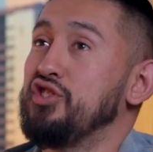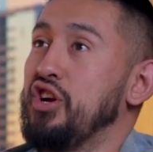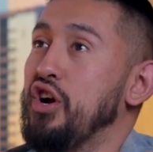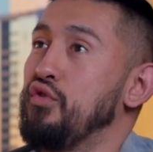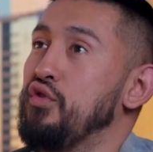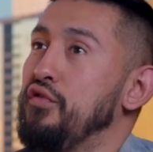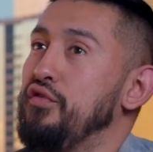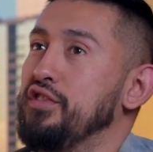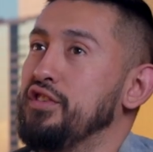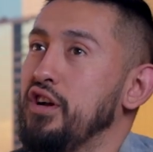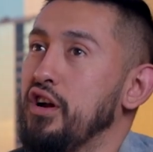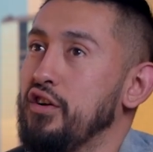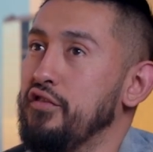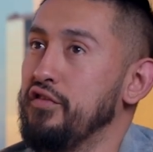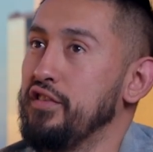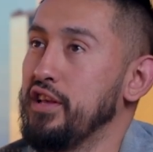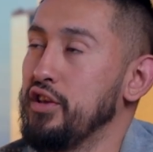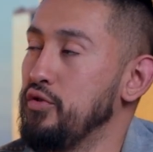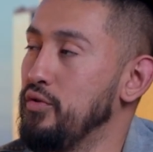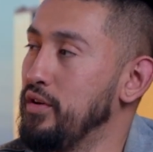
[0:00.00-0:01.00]
genre of
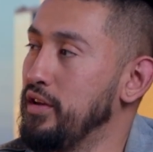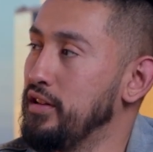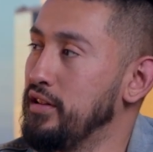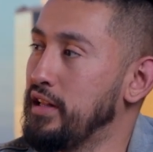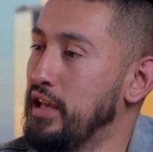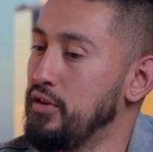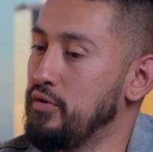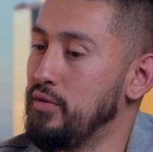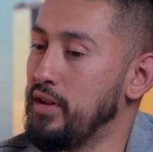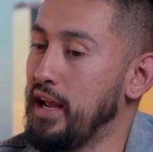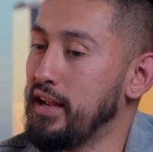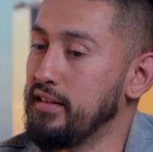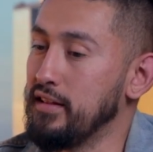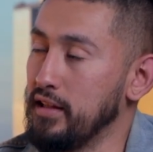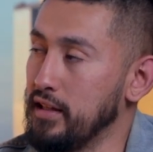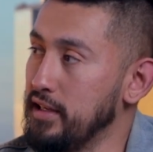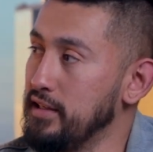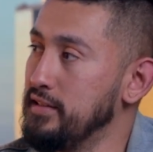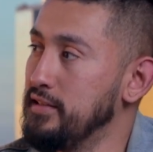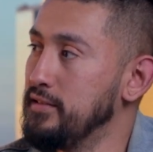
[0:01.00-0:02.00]
photography that you like the
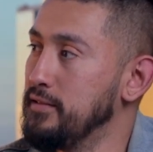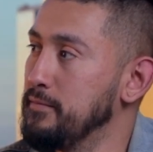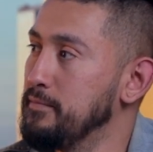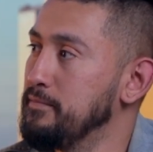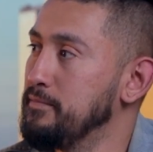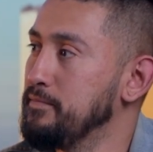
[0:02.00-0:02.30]
least?